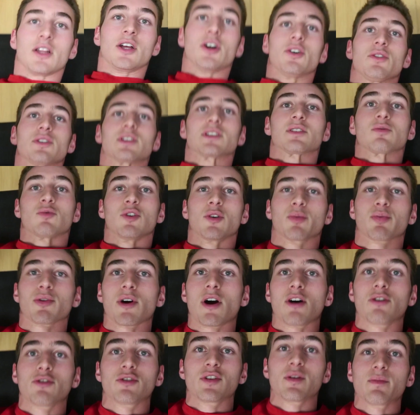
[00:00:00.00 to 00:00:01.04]
close will
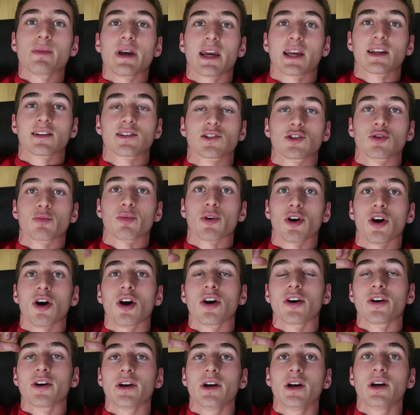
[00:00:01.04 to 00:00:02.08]
probably make it super
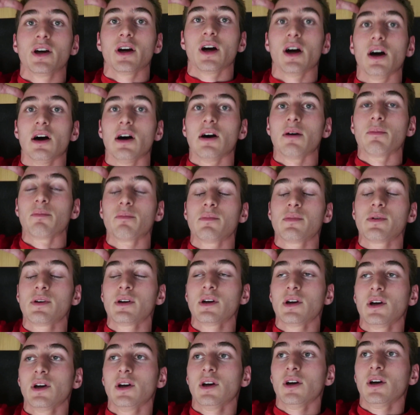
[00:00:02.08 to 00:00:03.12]
hard.
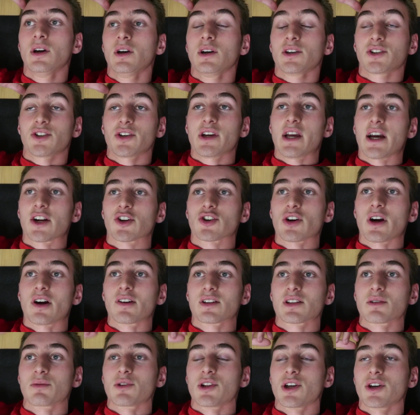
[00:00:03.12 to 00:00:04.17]
So yeah, try
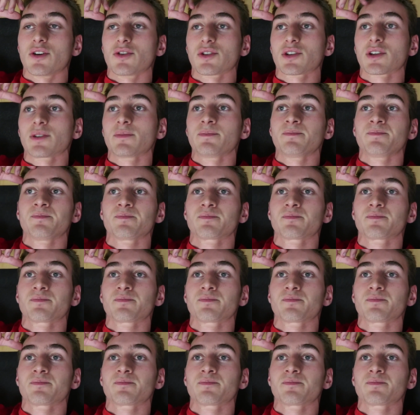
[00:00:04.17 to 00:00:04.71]
out some of those.